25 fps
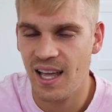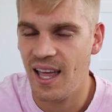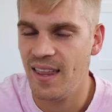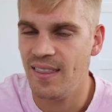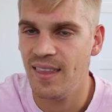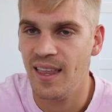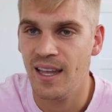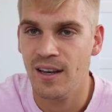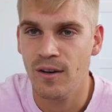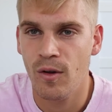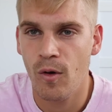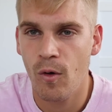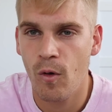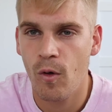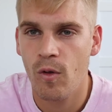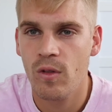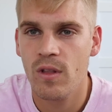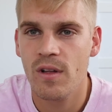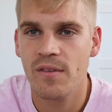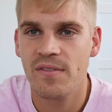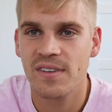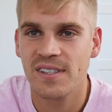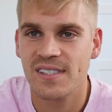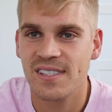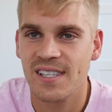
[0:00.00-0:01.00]
and then
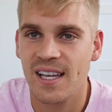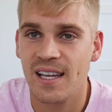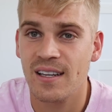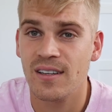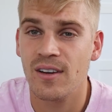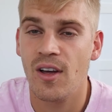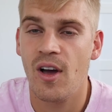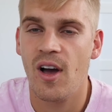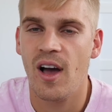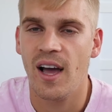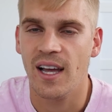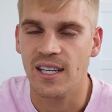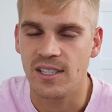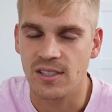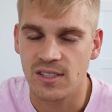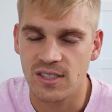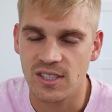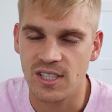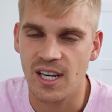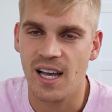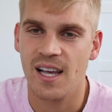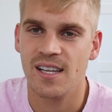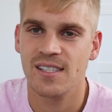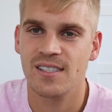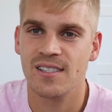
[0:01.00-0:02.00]
all of a sudden I
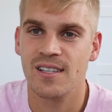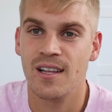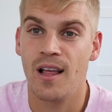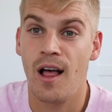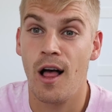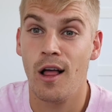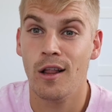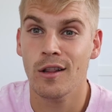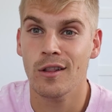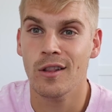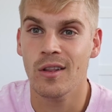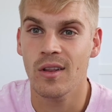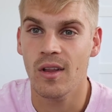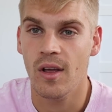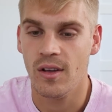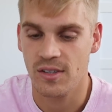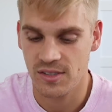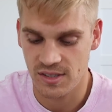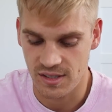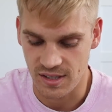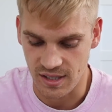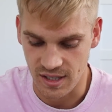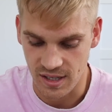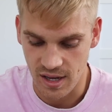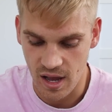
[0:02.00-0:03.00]
just
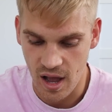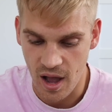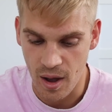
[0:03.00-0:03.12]
lost it.